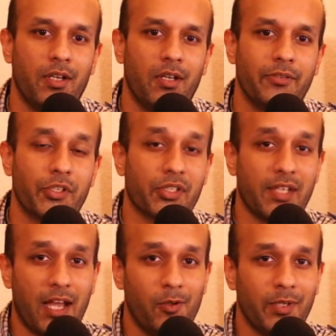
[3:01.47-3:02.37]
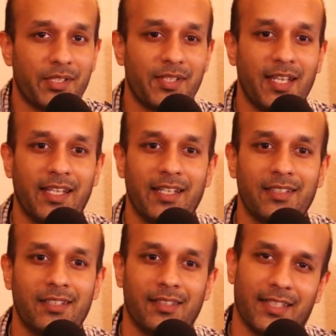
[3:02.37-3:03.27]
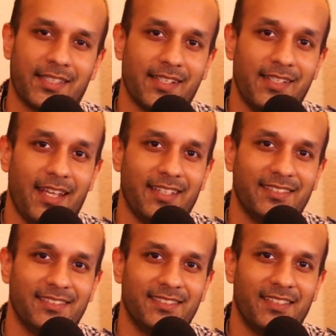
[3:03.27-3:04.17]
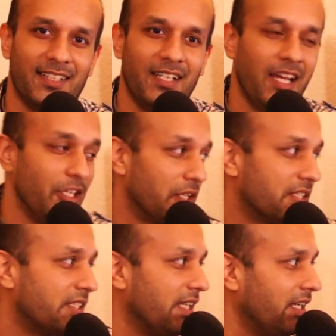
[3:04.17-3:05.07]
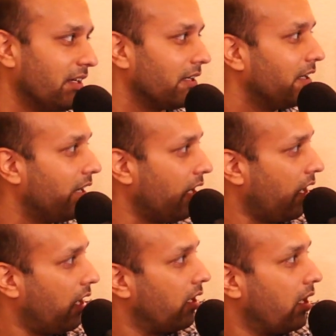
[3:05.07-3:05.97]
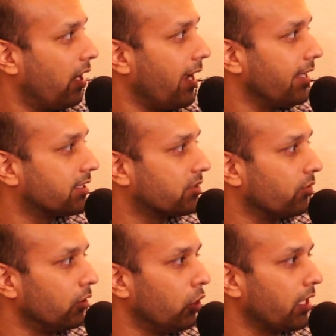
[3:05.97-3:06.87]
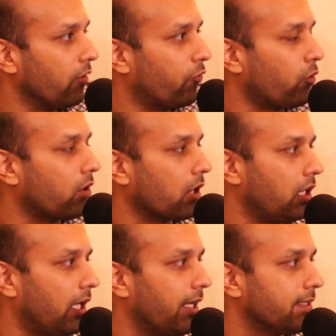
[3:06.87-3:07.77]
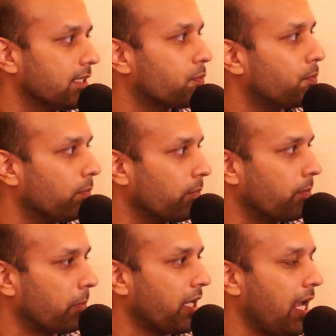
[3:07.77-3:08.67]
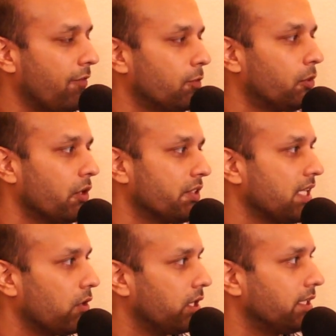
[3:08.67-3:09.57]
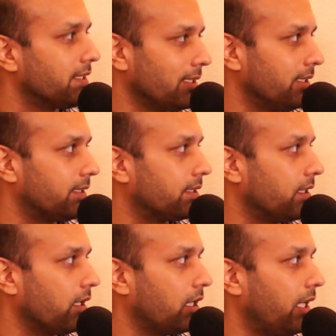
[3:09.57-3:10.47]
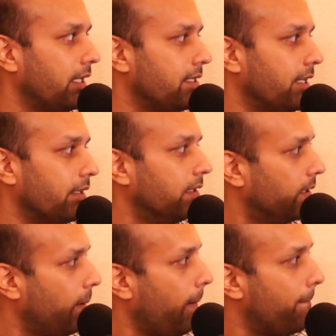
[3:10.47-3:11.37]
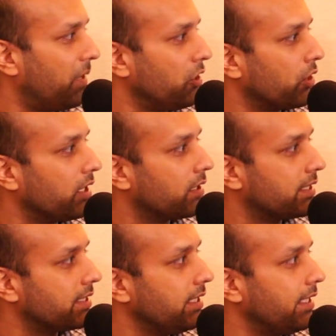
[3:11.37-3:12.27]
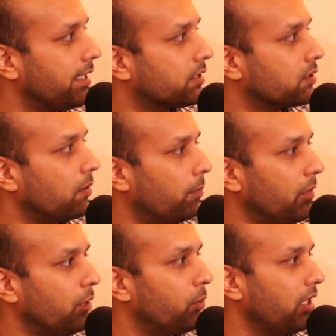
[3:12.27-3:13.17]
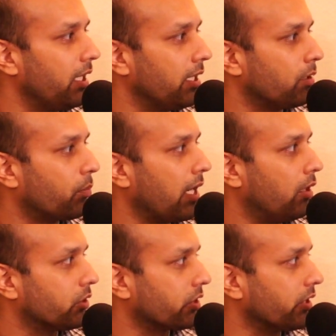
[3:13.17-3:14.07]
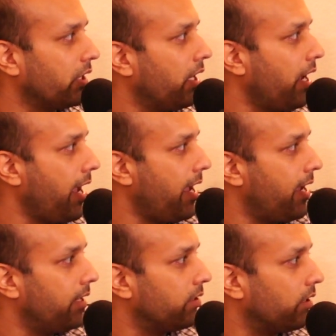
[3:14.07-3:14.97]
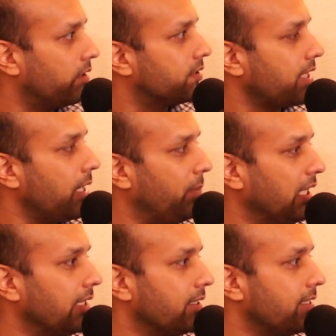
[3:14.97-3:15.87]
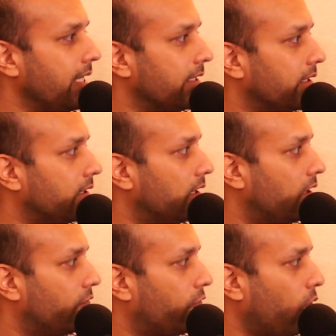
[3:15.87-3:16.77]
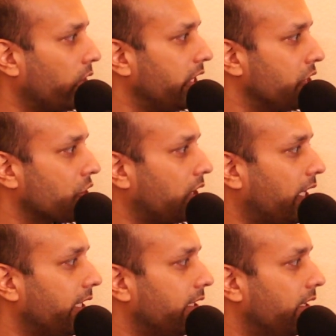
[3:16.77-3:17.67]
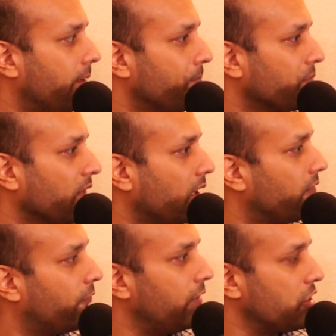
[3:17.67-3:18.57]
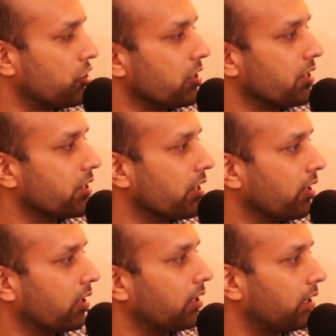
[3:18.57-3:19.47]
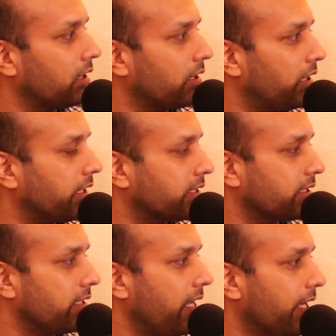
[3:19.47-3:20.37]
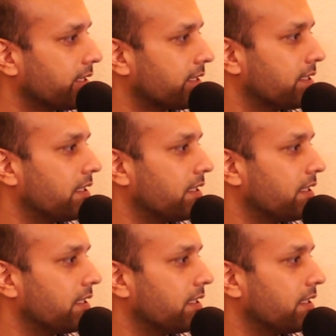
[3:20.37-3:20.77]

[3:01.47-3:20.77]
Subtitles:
Just now, it's taking less than a day. You can see here, it's looking for clients. It's going to have to blur this out because it's client data. But you can see it's manipulating the browser and typing in the data for each client, finishes, clicks next,